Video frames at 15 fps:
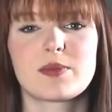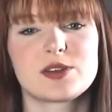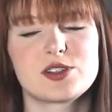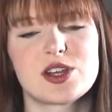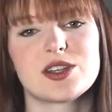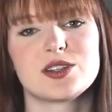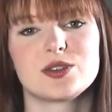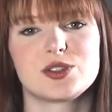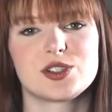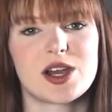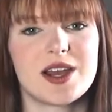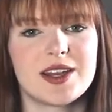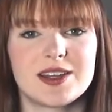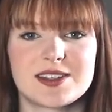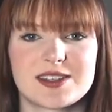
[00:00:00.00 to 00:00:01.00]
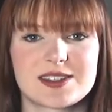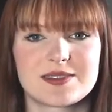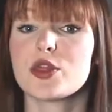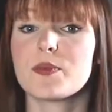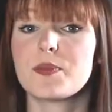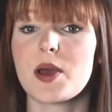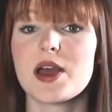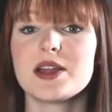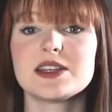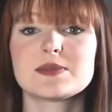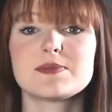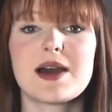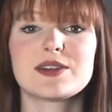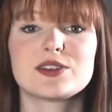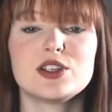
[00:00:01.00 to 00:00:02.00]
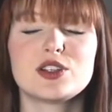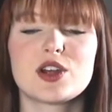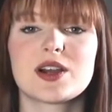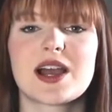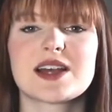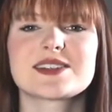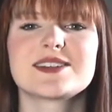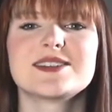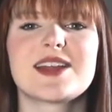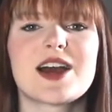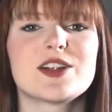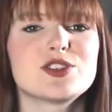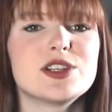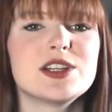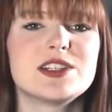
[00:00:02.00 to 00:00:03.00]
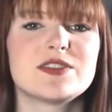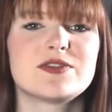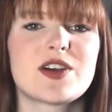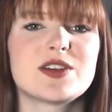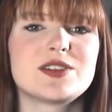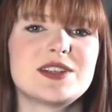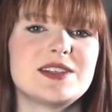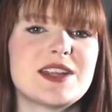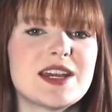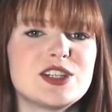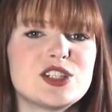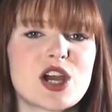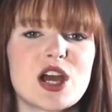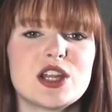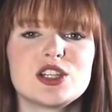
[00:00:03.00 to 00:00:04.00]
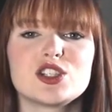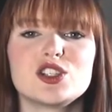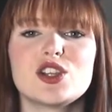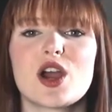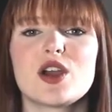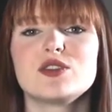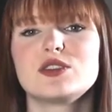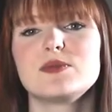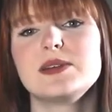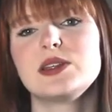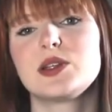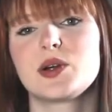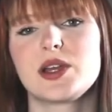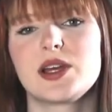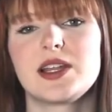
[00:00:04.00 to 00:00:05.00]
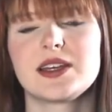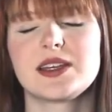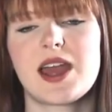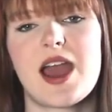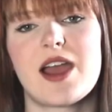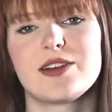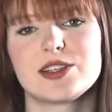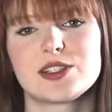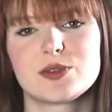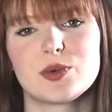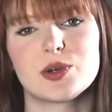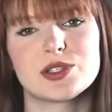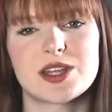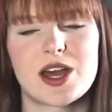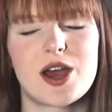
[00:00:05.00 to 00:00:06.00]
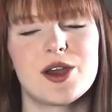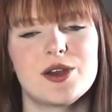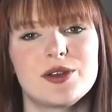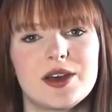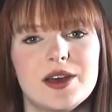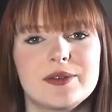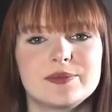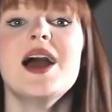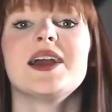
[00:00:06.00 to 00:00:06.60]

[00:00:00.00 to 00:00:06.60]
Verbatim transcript: but gentle giants. The Bernese Mountain Dog has a naturally devoted nature and is known to be loyal and caring towards their owner.